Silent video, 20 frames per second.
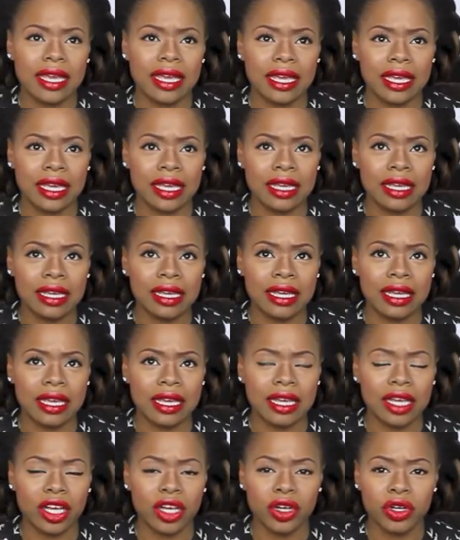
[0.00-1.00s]
he
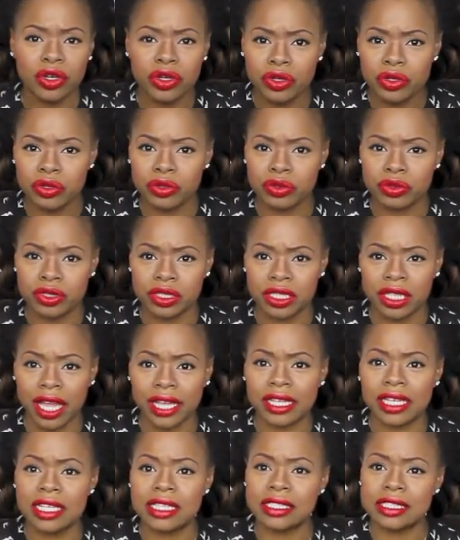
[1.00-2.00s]
coos
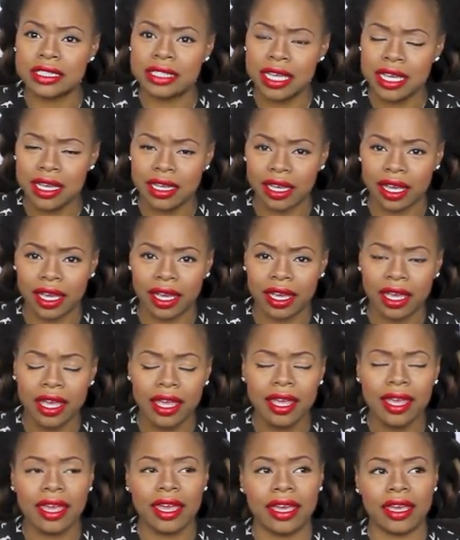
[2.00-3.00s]
like he's singing.
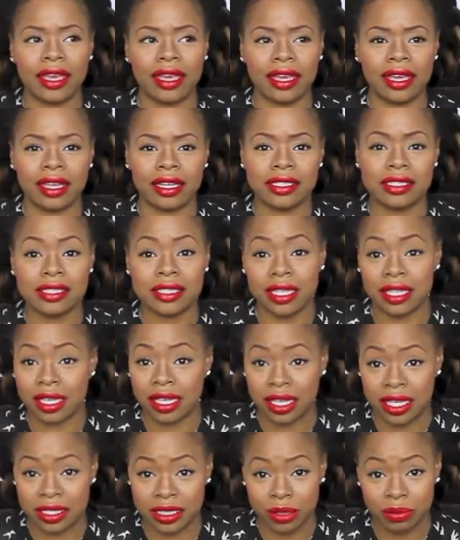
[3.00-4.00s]
And
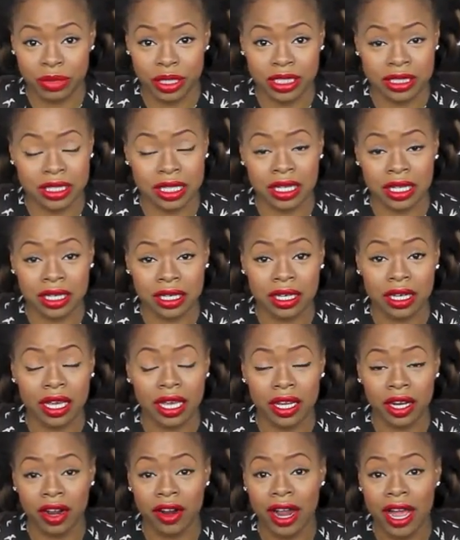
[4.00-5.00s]
singing is a big thing
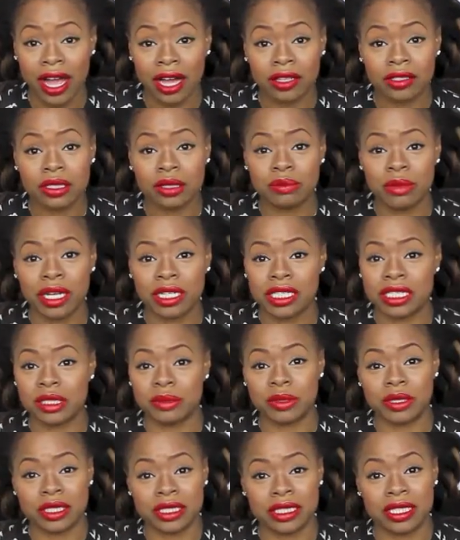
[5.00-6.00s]
in our house. My
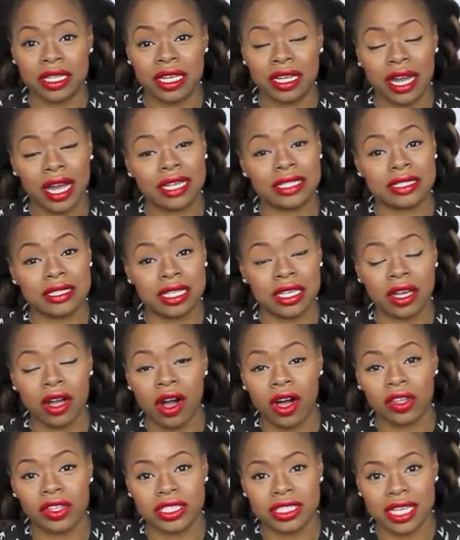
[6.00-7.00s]
husband and I sing
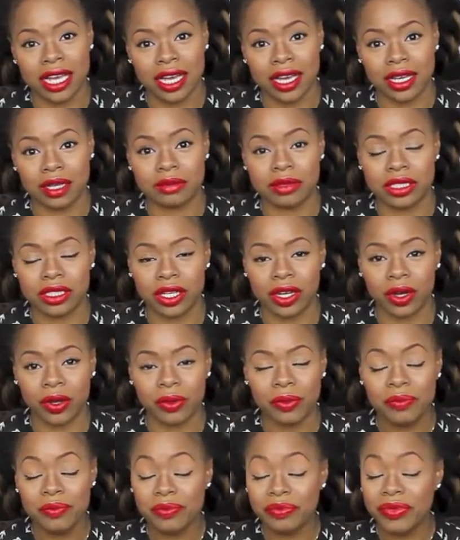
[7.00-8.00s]
all the time,
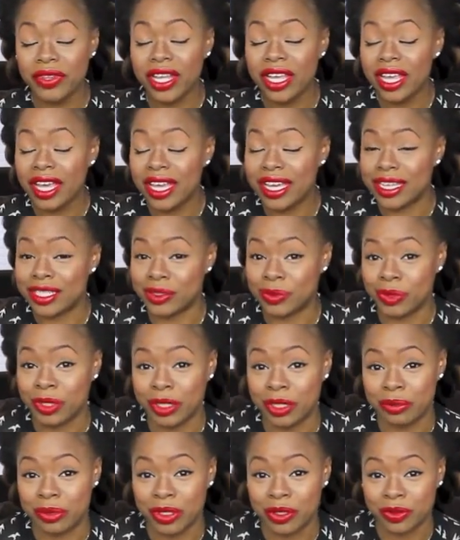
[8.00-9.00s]
so it's
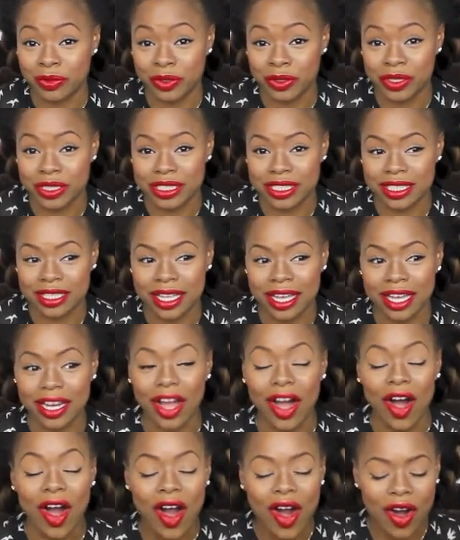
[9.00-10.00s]
really beautiful to see that.
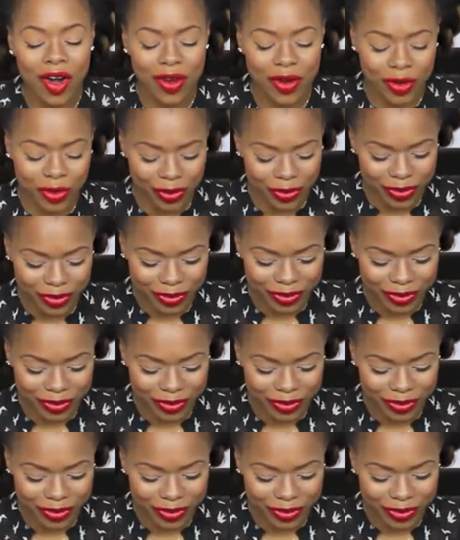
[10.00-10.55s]
Oh